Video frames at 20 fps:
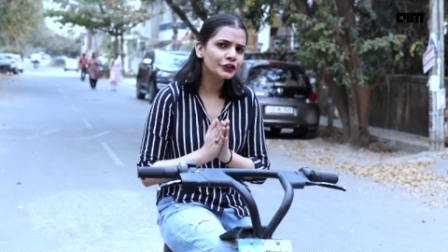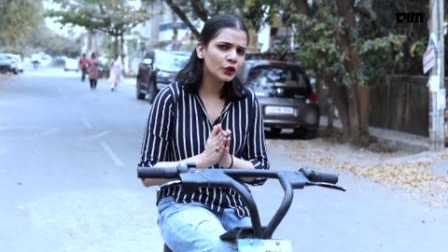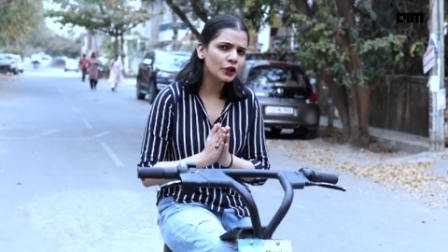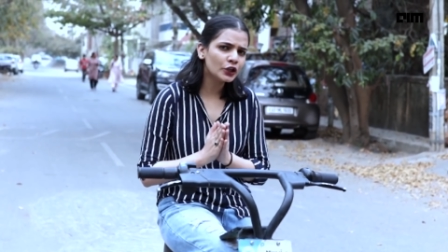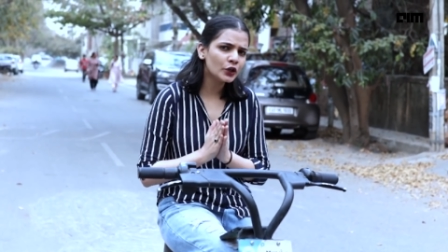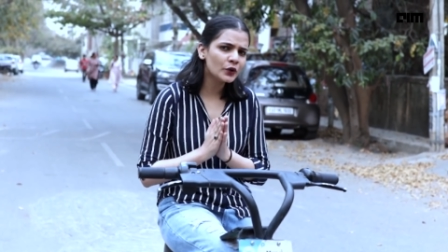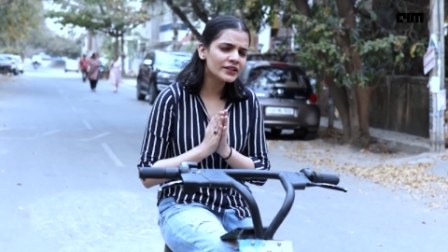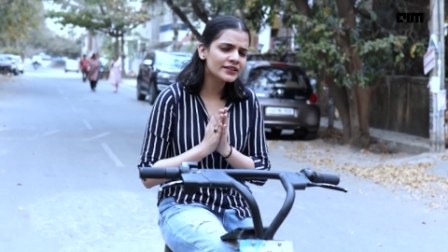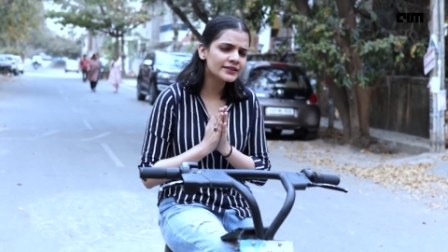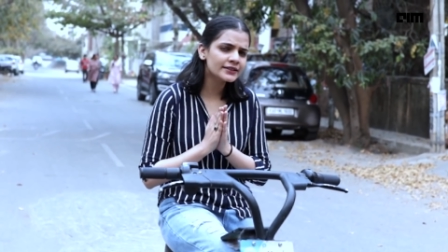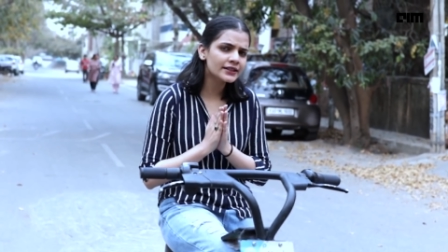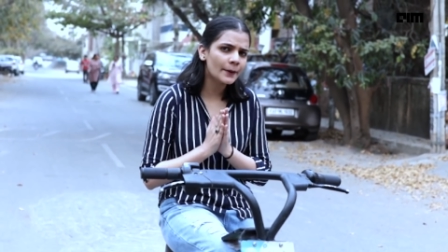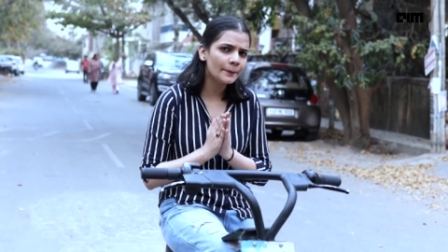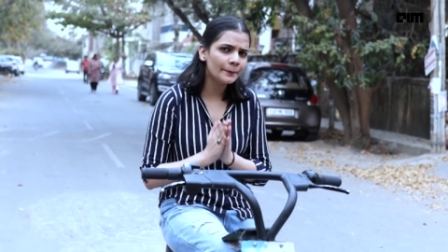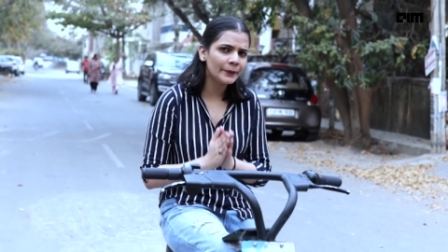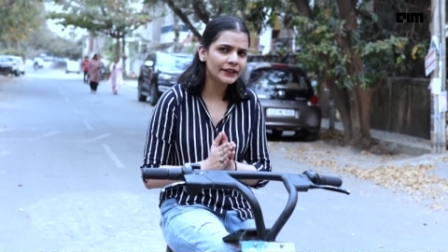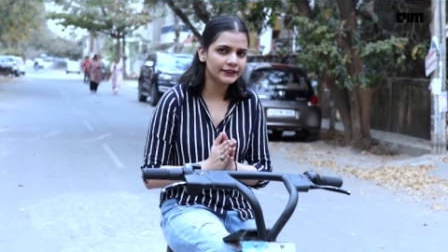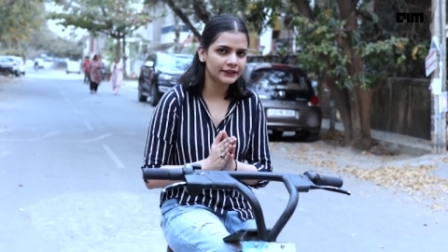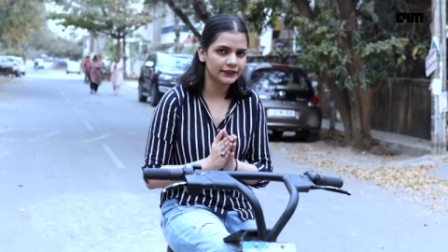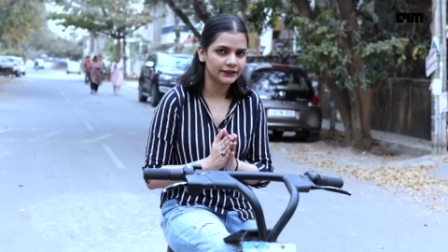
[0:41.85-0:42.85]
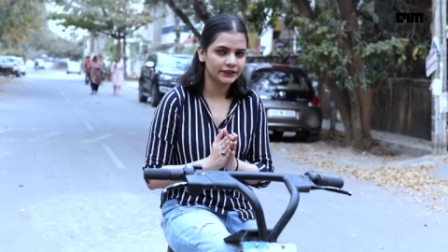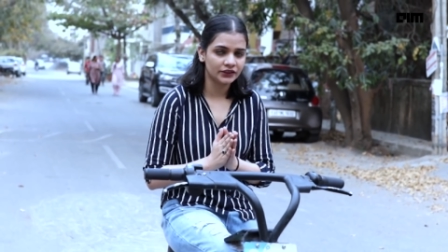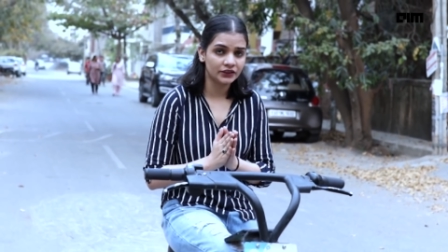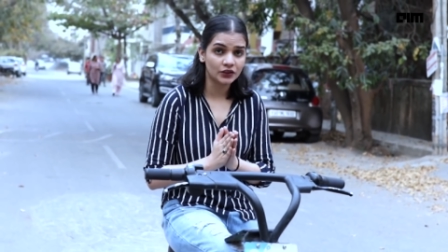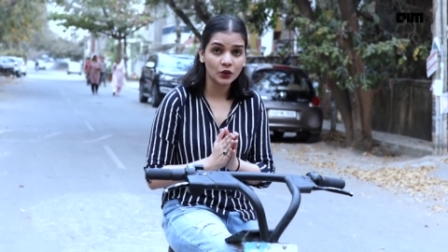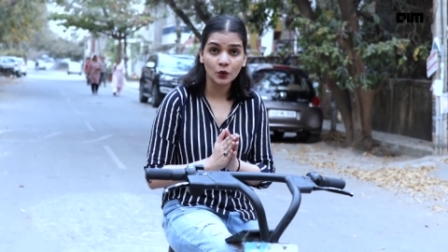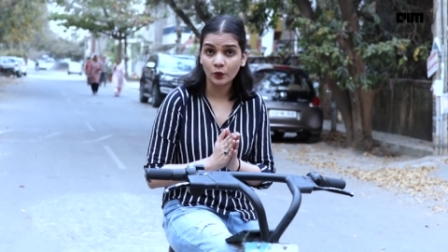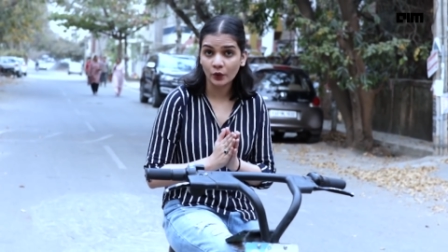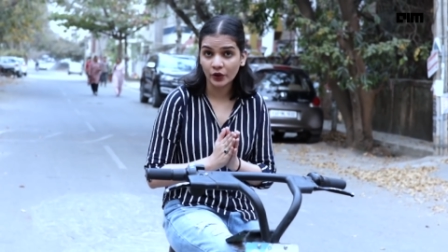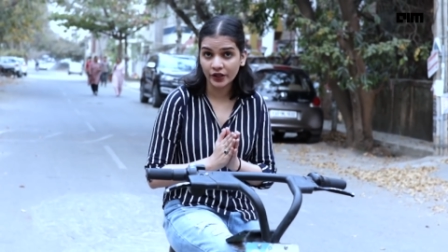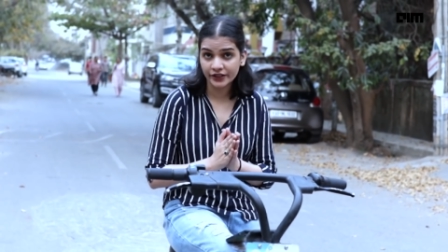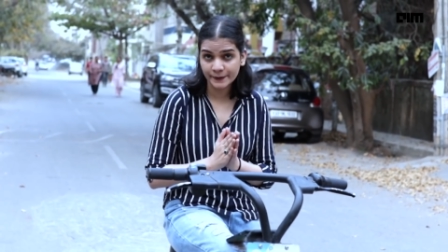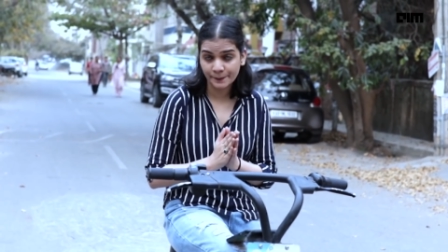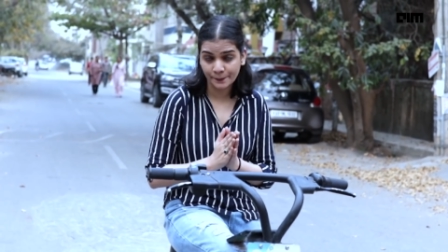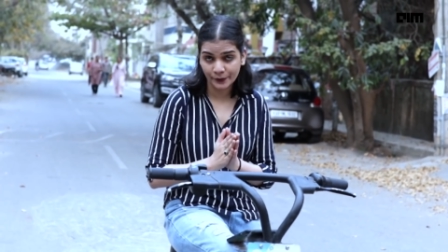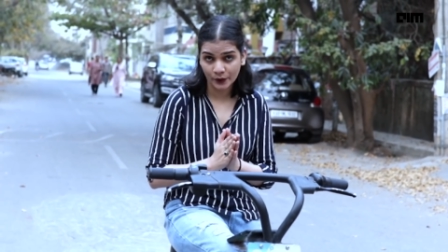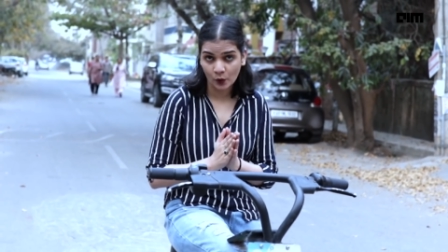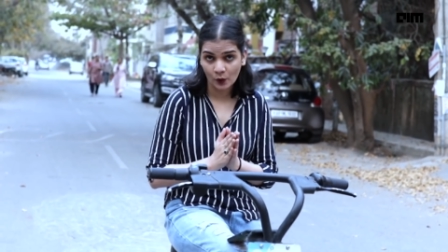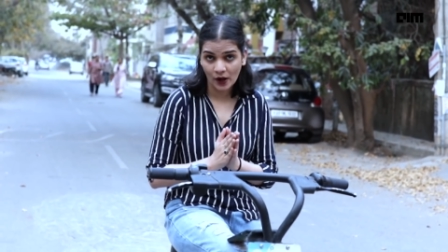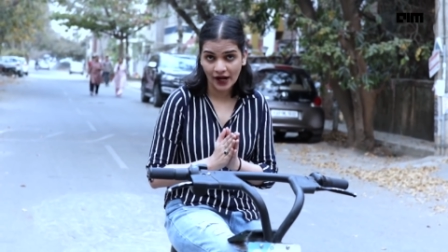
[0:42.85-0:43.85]
Yulu is committed towards
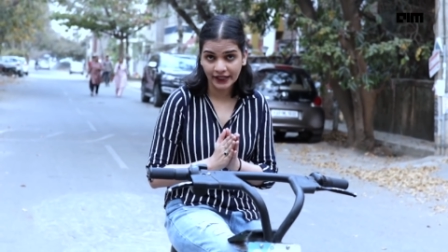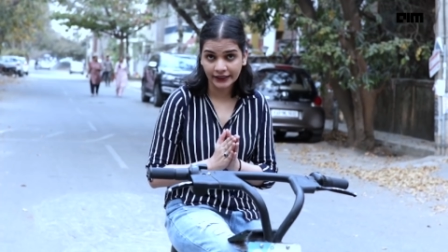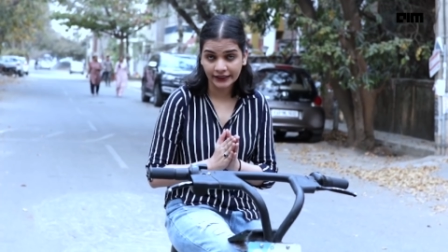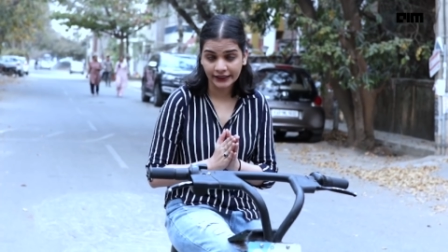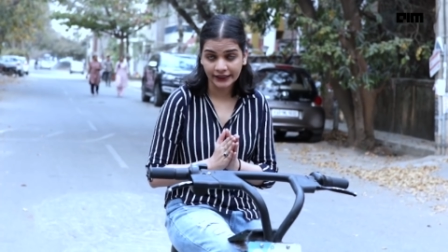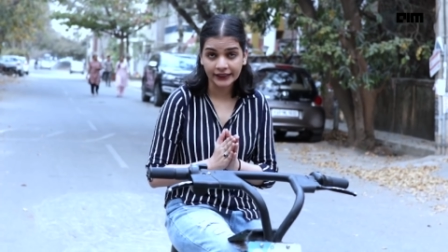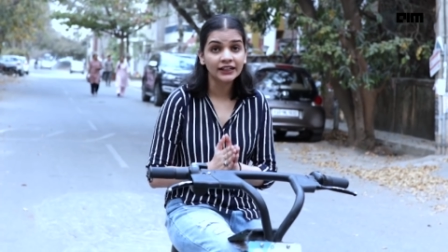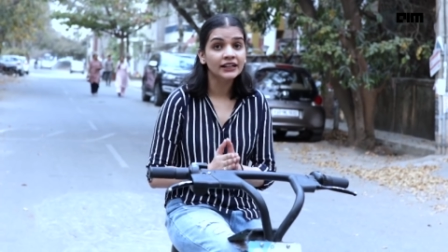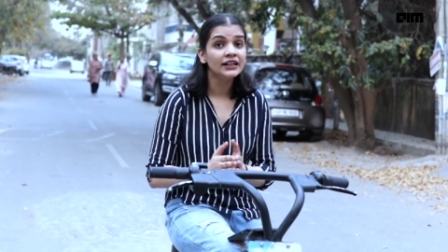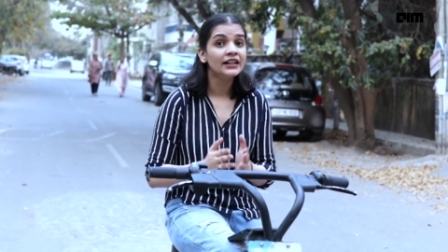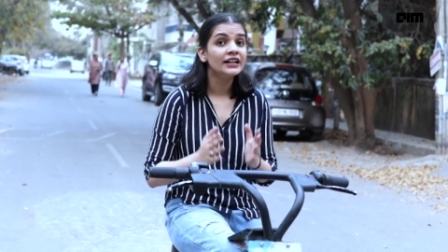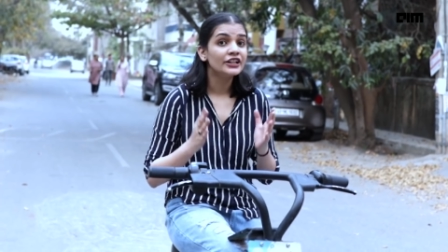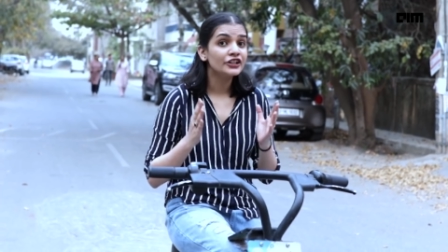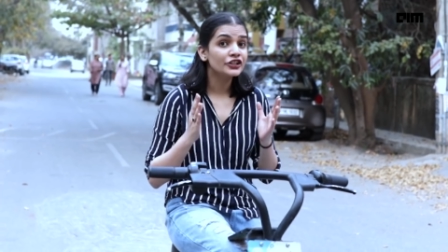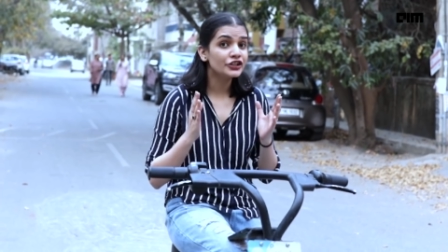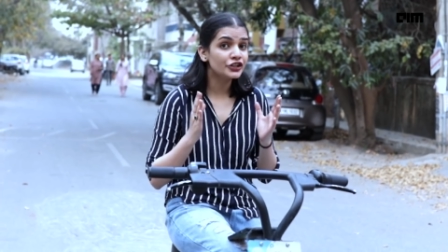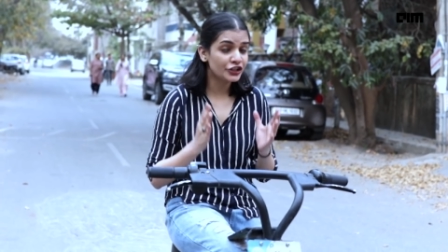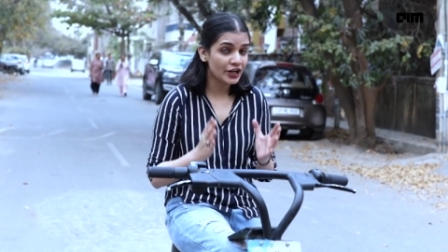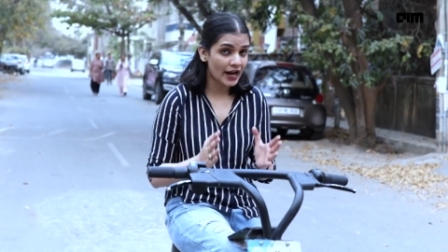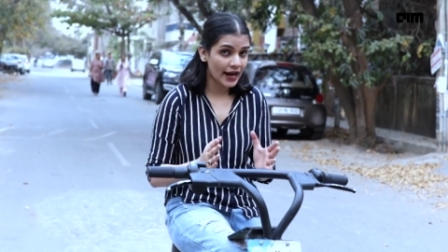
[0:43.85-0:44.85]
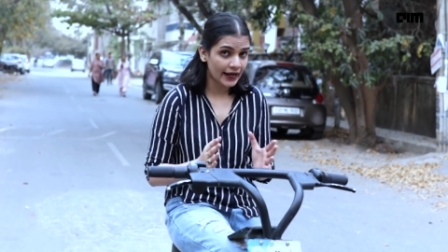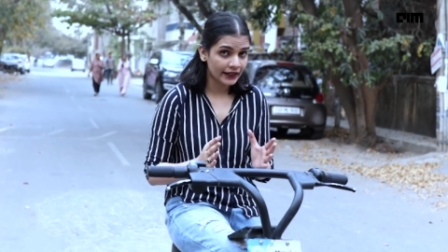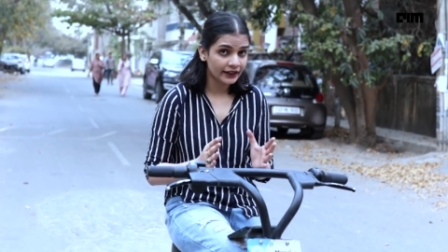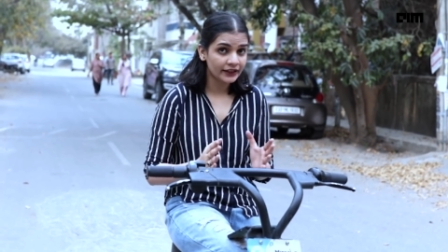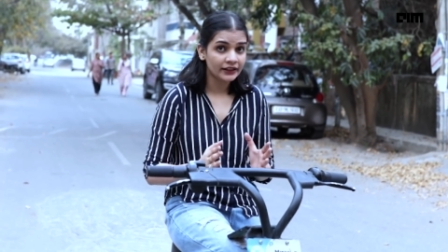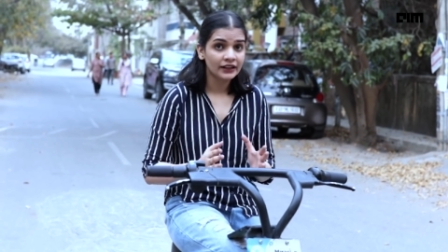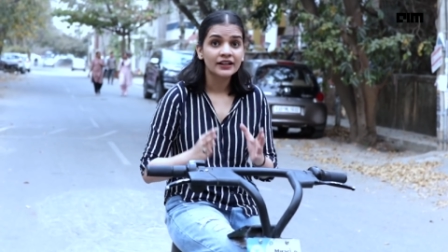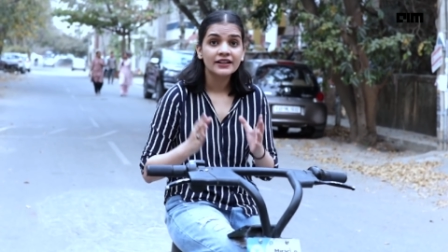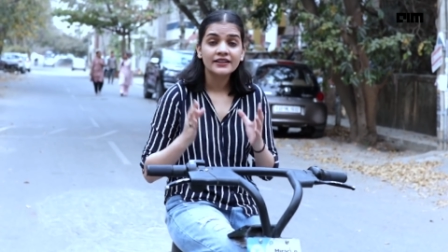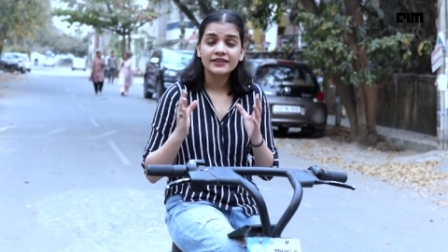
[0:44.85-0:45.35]
providing shared,